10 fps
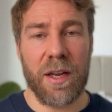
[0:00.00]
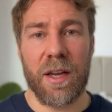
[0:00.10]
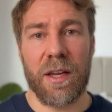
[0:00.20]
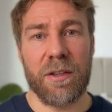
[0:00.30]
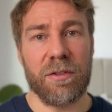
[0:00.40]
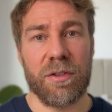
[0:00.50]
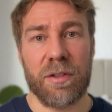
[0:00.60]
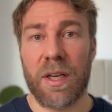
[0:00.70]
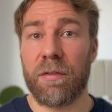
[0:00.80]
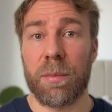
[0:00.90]
and
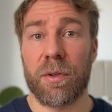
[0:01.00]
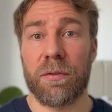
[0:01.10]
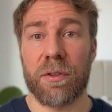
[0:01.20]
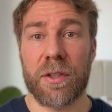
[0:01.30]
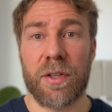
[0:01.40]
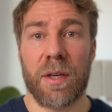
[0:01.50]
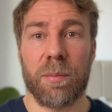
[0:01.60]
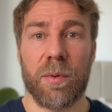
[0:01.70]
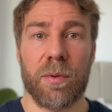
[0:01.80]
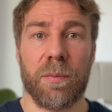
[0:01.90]
Lovable, for example.